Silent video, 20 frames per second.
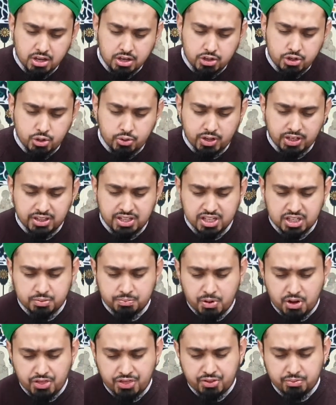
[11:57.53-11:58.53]
During this
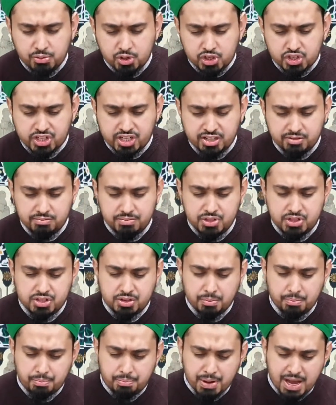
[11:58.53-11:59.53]
month, Muslims
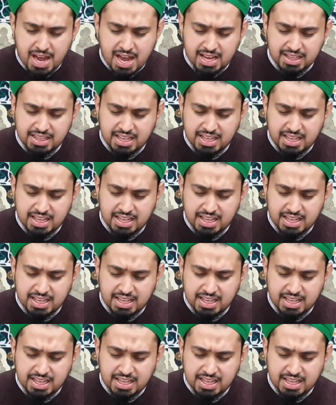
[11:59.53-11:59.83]
bear